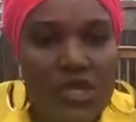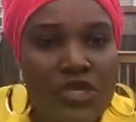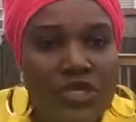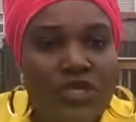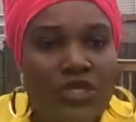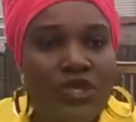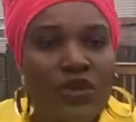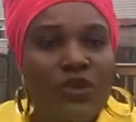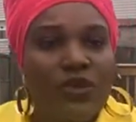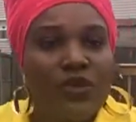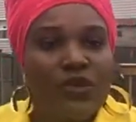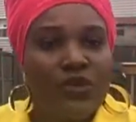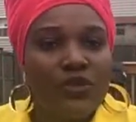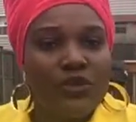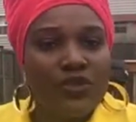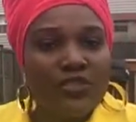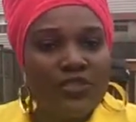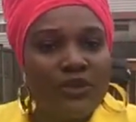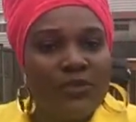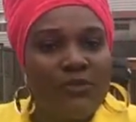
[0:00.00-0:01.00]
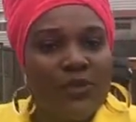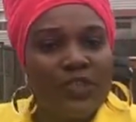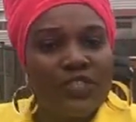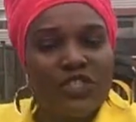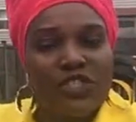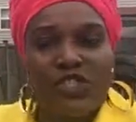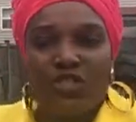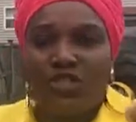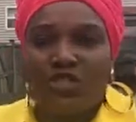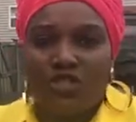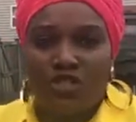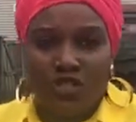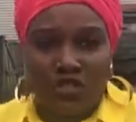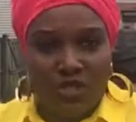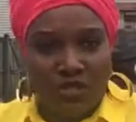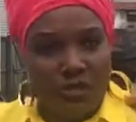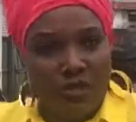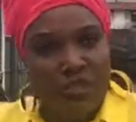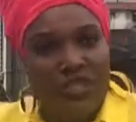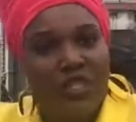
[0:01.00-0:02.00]
So you use the moisture to
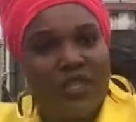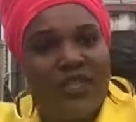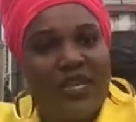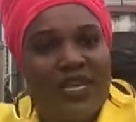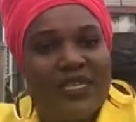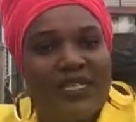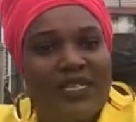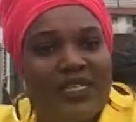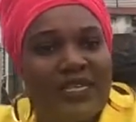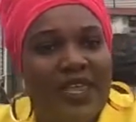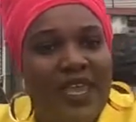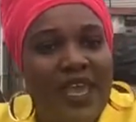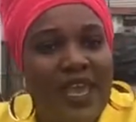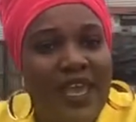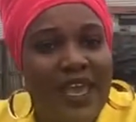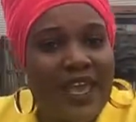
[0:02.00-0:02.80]
just make sure that your